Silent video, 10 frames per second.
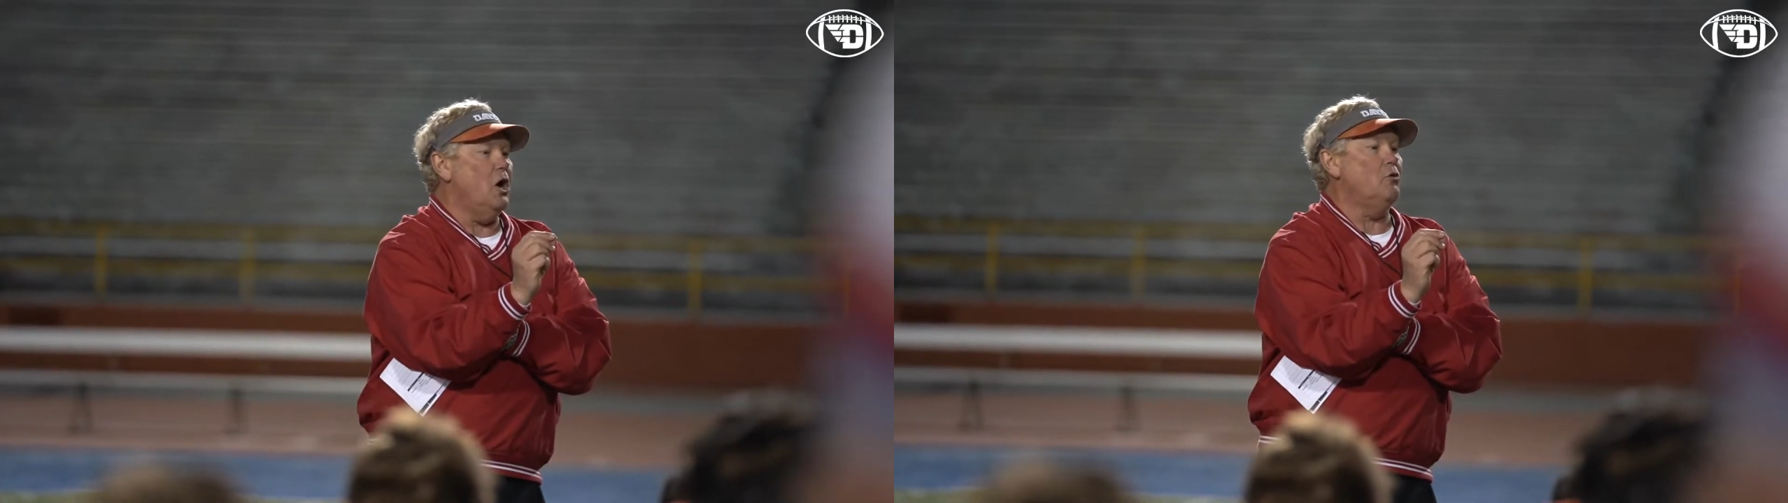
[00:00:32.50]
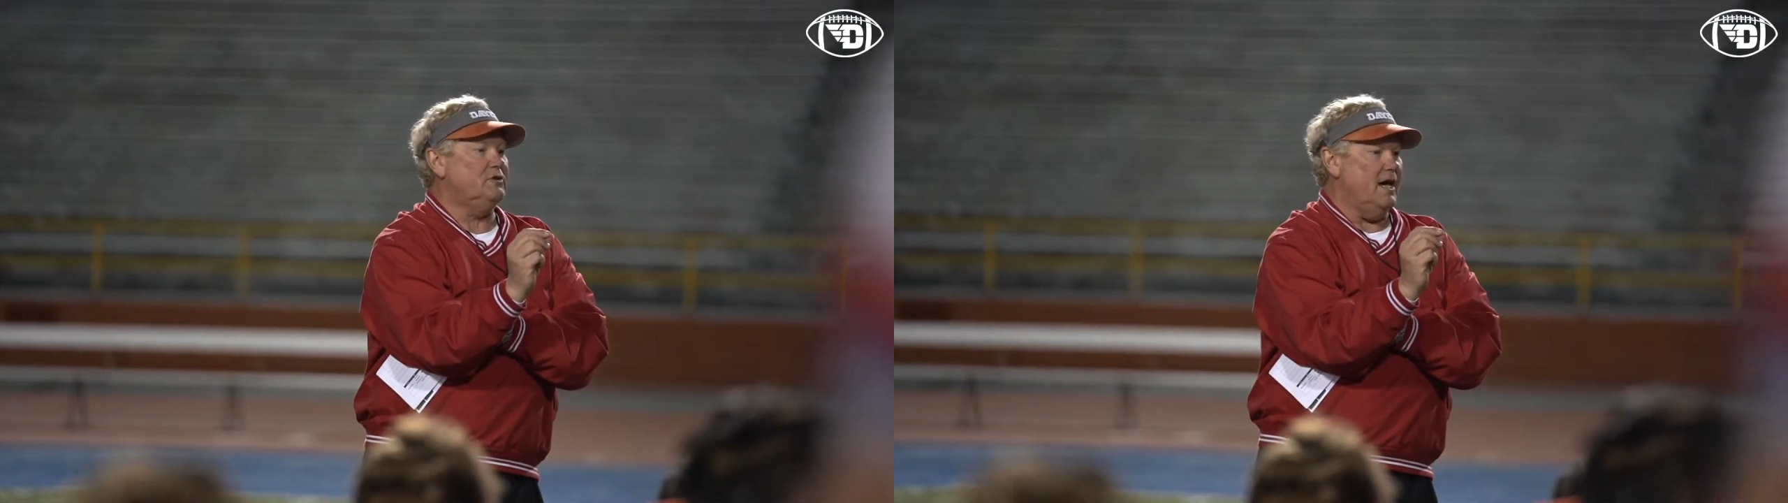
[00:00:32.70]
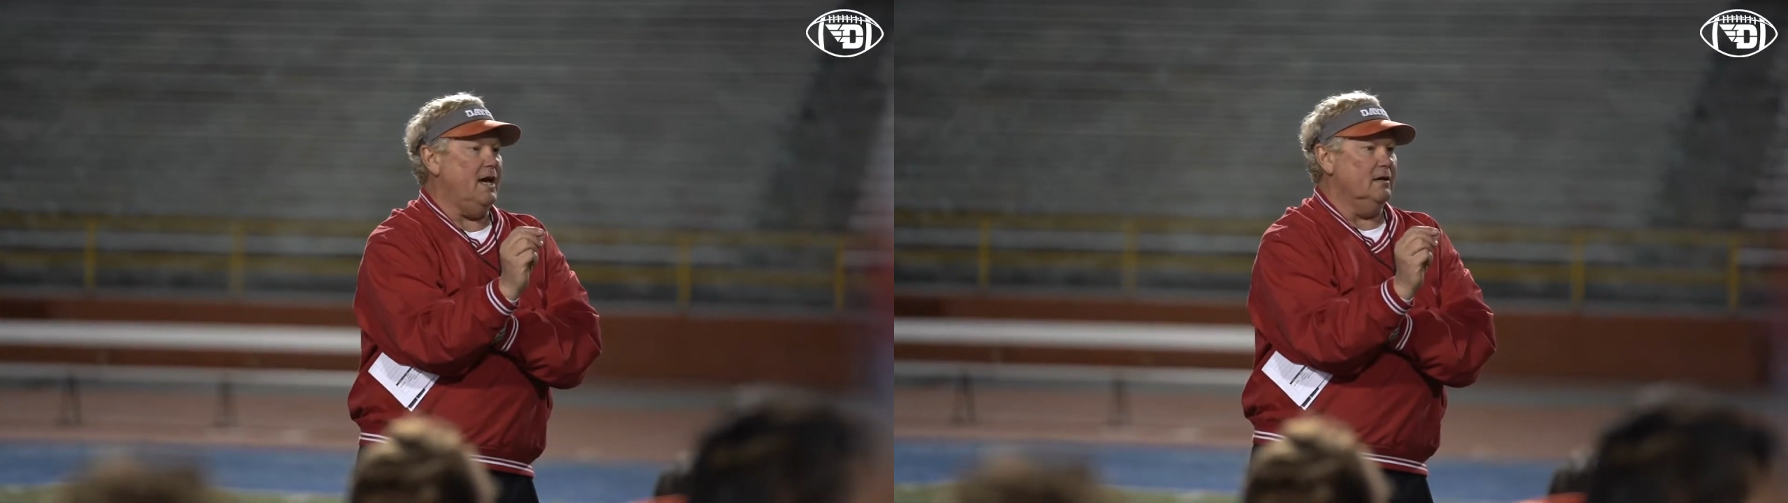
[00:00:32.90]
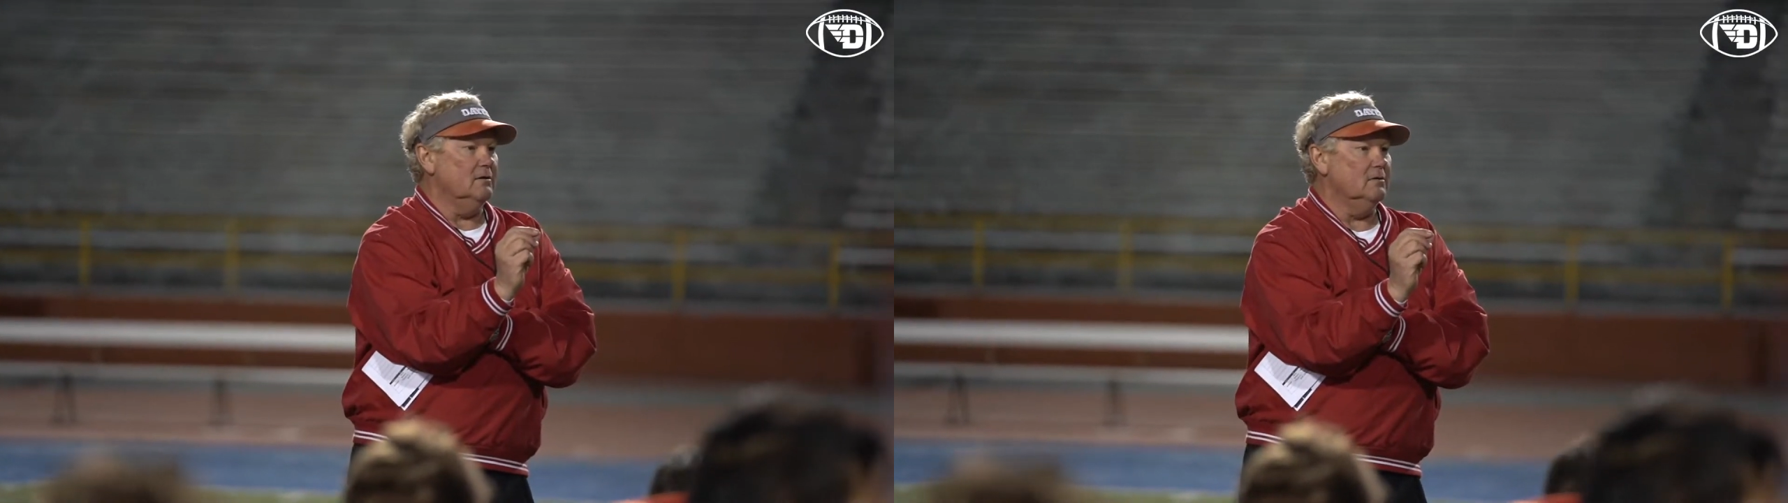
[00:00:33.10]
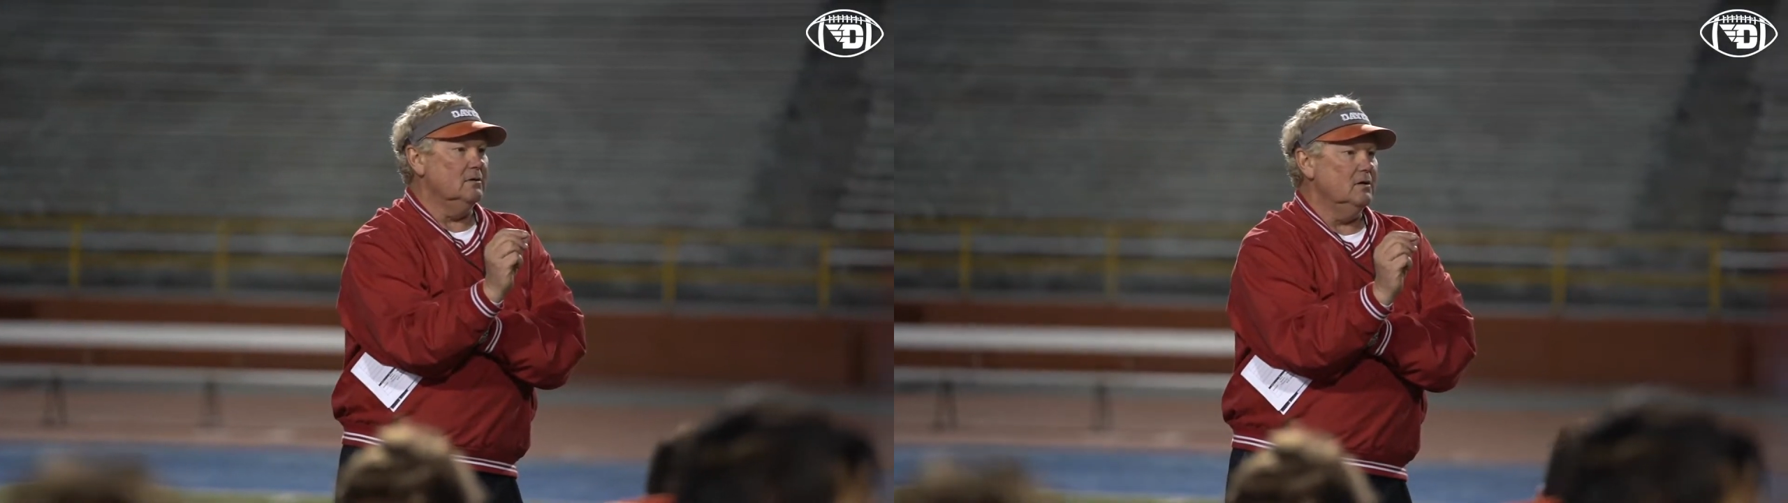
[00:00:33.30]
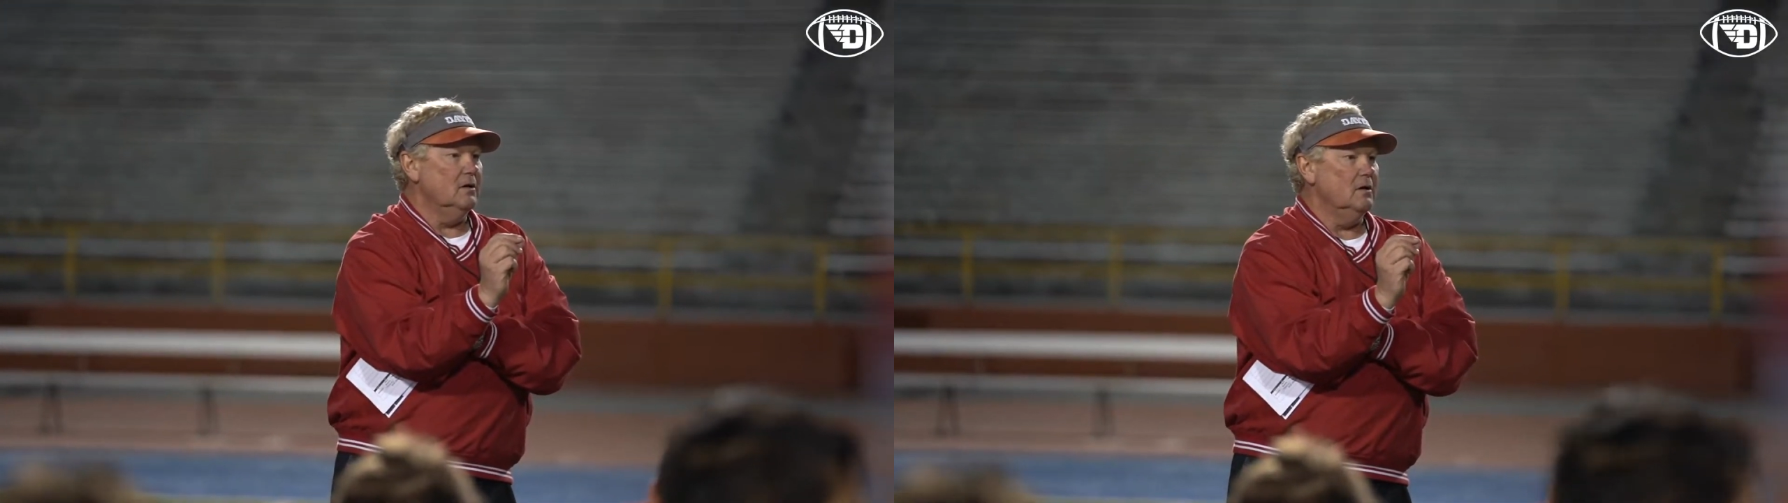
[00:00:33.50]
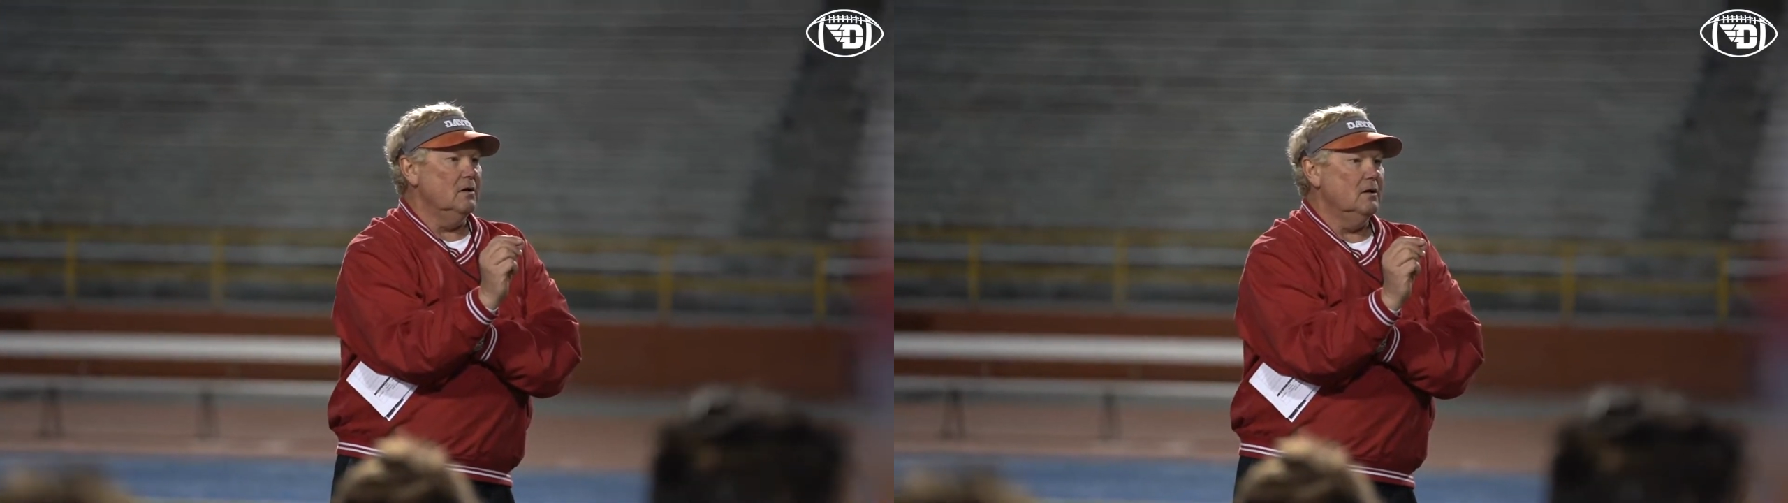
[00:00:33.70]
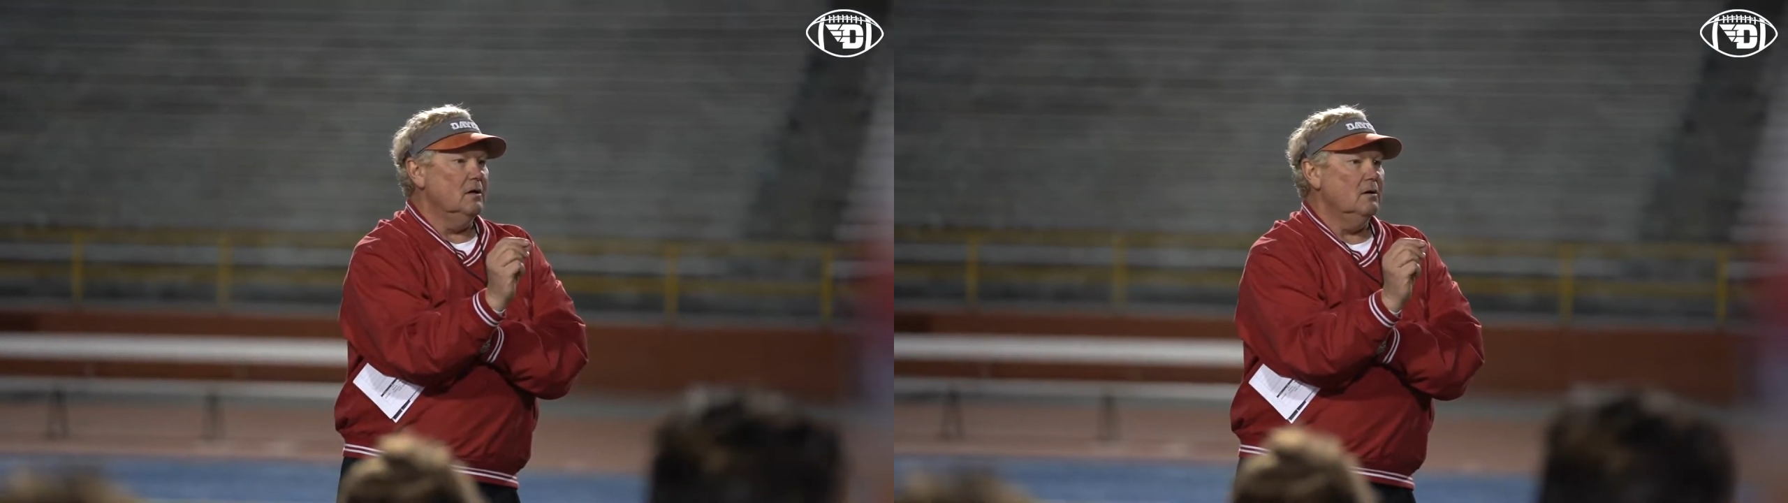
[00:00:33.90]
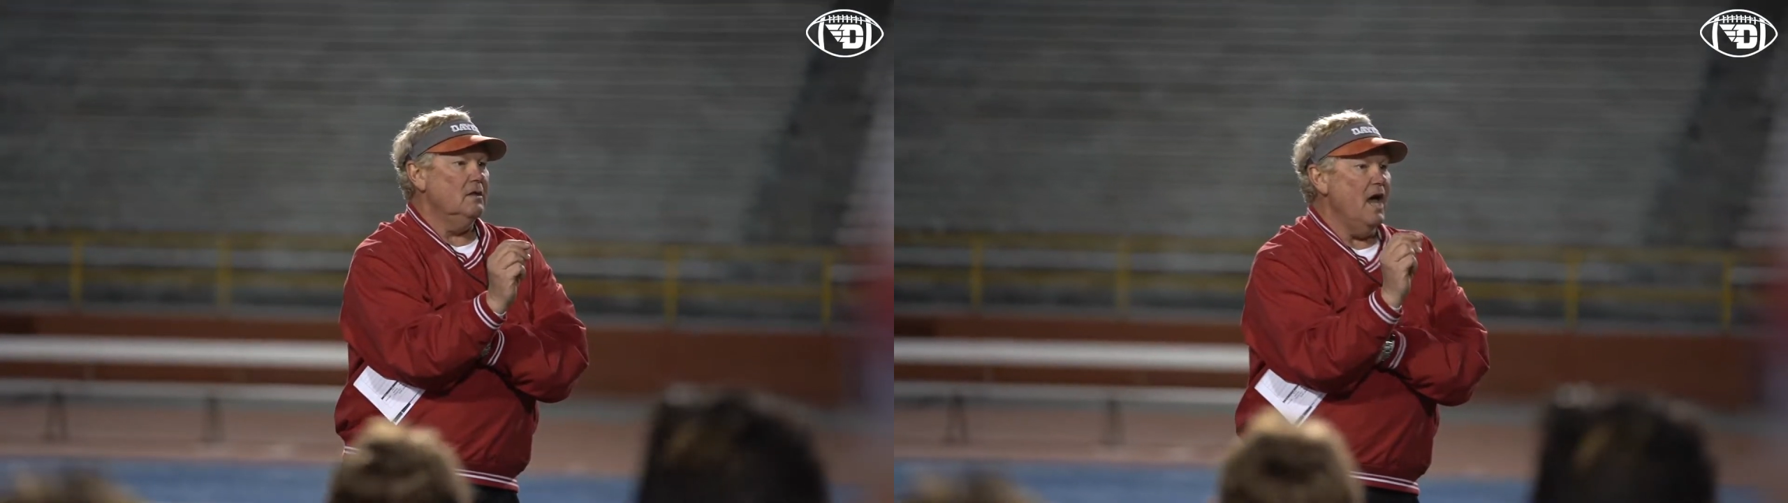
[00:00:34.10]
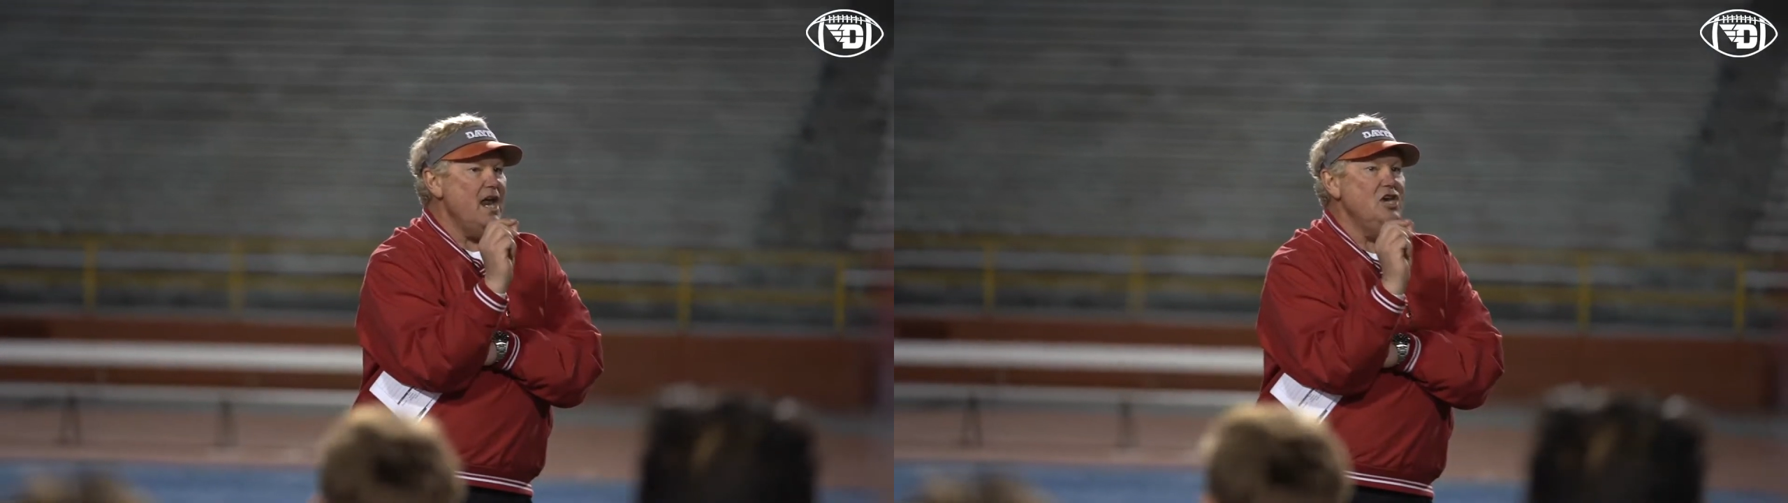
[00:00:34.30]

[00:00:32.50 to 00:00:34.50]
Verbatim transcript: don't they? They